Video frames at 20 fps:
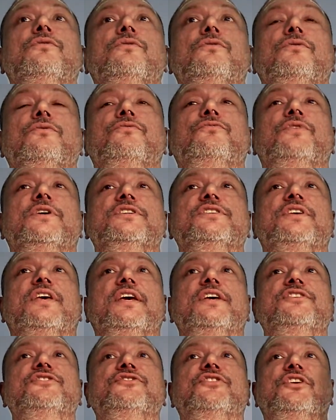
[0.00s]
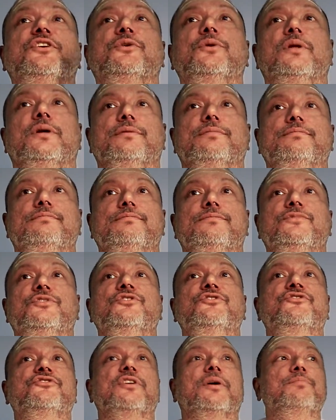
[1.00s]
first case singular,
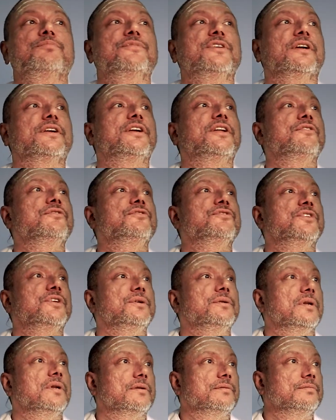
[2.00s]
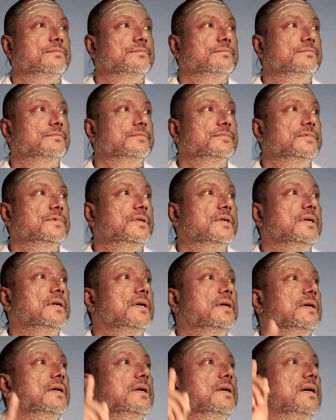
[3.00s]
subjective singular.
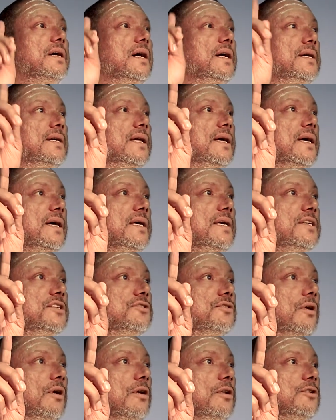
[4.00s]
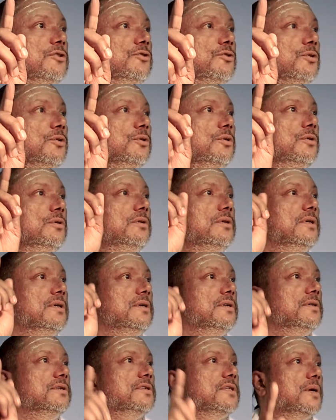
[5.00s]
Ghataha is also
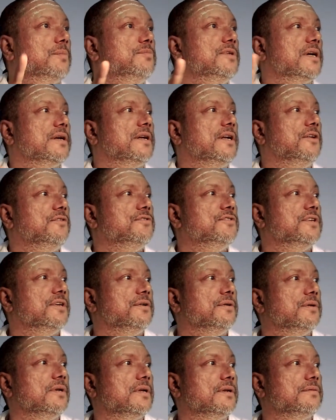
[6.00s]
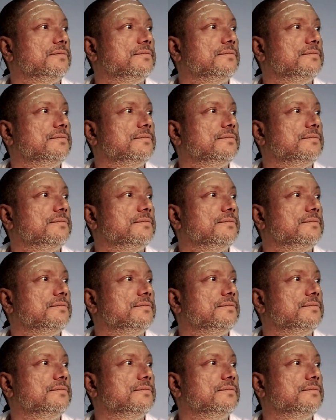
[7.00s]
subjective singular.